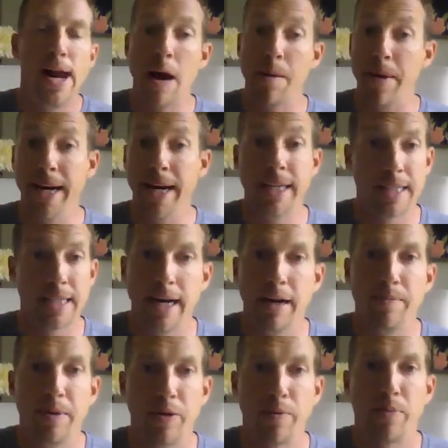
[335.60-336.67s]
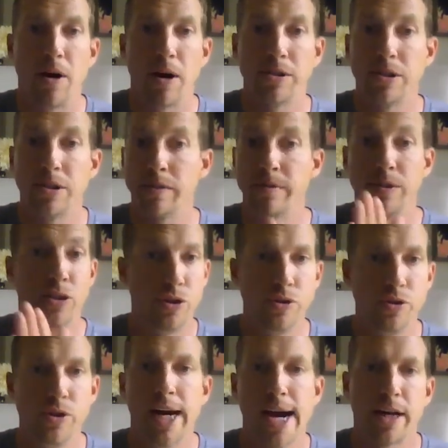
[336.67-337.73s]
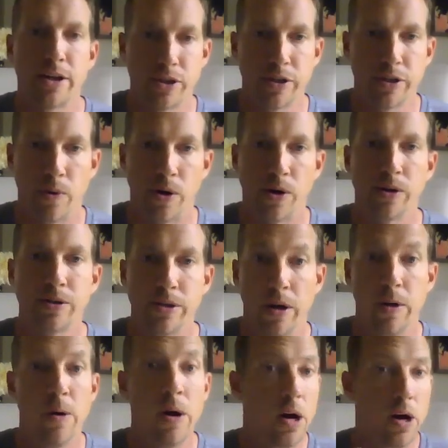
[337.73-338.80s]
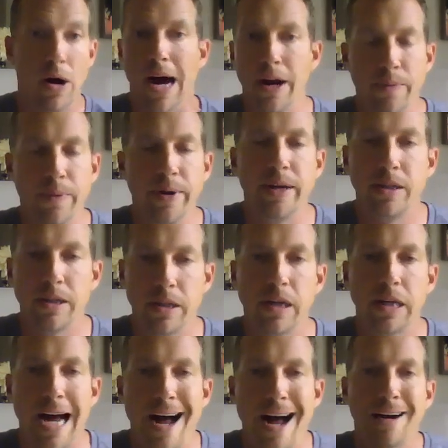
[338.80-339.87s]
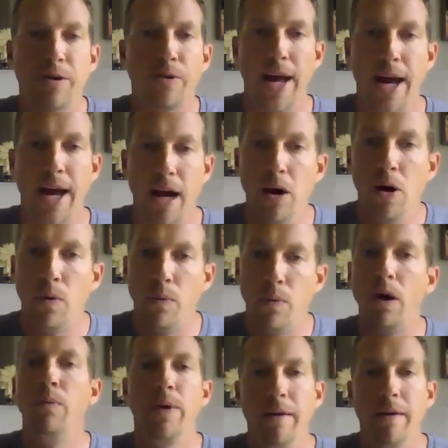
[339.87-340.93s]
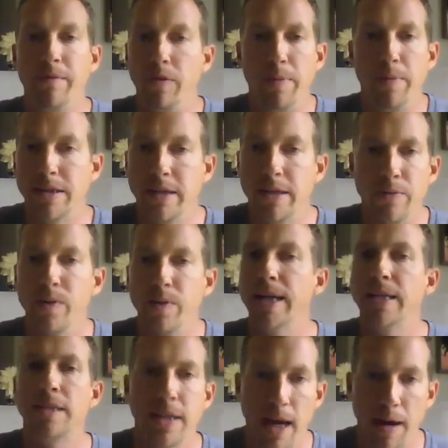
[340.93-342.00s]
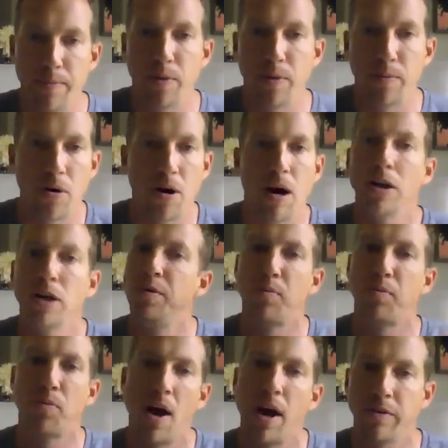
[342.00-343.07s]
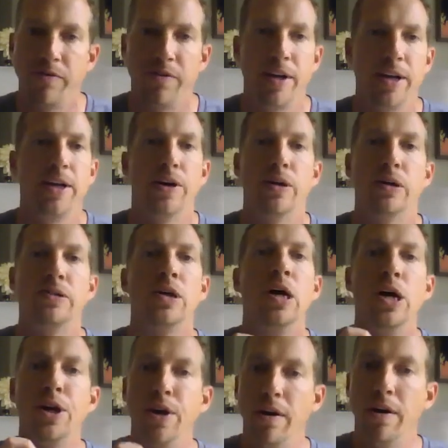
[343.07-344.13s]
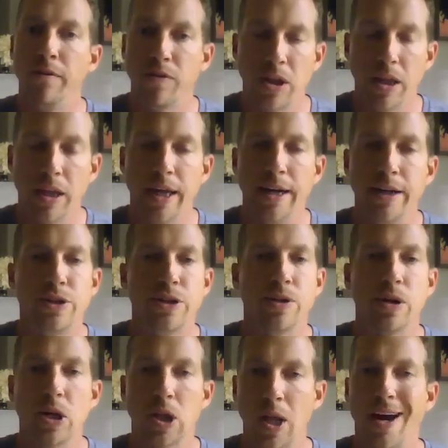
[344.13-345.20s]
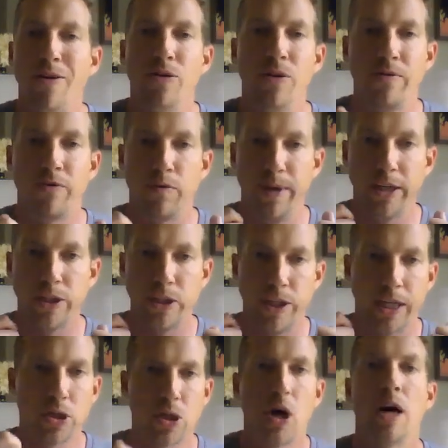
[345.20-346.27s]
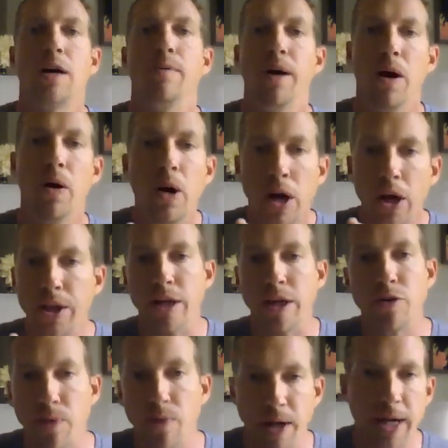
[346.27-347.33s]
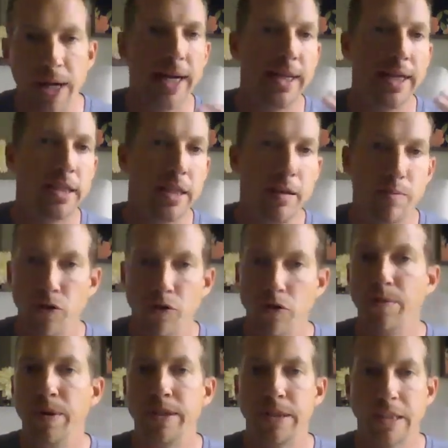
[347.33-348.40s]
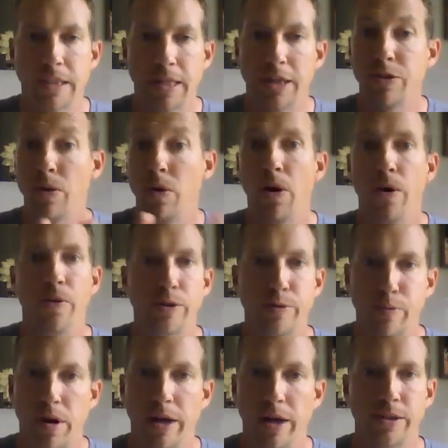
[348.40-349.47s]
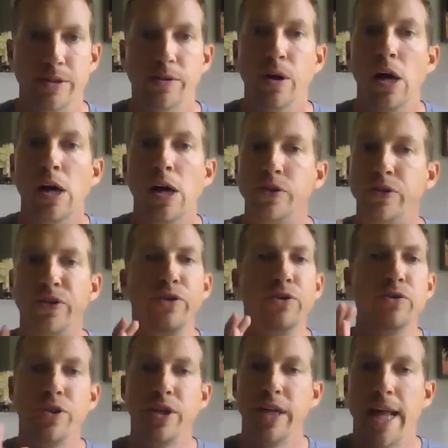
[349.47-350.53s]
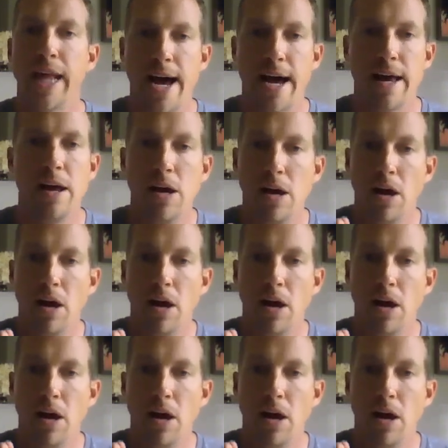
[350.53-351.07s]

Am I excited about the products and services? Do they actually work? So how do we conquer that? Well, we have the best thing where you can sample the product with product videos, you have literature and collateral information that talk about the ingredients, the improvements, etc. All those products do. So using that,